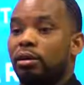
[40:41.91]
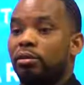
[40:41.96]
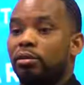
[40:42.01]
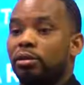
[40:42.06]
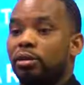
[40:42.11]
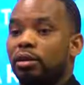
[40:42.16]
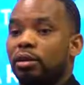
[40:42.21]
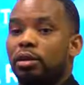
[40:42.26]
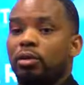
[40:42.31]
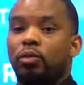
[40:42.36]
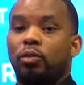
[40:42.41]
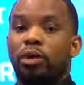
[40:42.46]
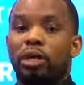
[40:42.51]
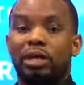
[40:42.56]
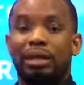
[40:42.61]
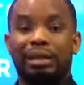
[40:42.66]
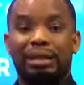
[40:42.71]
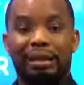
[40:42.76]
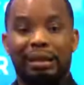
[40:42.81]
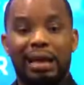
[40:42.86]
now,
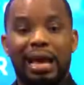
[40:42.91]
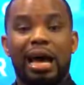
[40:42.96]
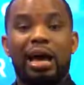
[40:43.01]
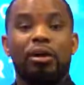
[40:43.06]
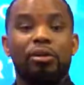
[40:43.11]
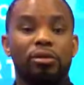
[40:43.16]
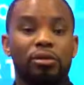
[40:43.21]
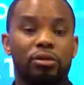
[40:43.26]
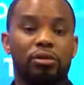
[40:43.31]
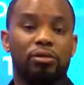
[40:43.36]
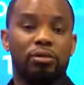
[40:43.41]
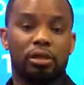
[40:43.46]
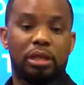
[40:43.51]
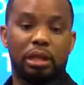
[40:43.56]
will it allow you